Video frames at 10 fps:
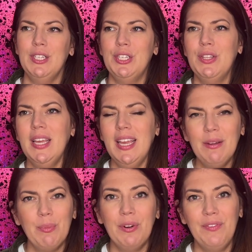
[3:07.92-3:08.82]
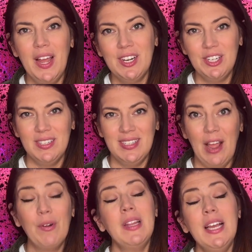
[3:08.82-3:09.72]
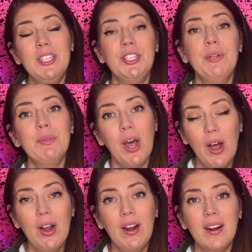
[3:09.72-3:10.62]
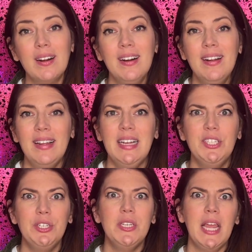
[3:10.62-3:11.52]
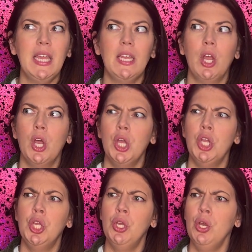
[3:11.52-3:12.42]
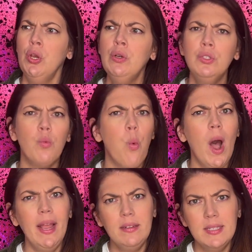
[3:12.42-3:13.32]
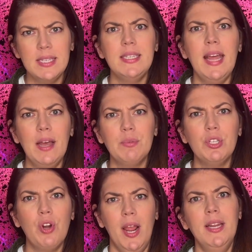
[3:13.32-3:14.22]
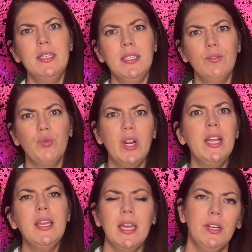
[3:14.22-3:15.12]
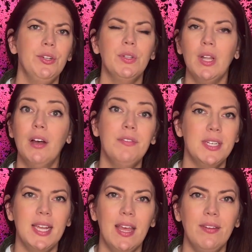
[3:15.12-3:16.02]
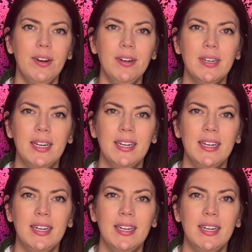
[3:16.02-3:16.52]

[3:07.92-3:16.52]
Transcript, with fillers: into the imperfections that relationships are, into taking huge, wild steps trying to rekindle love together.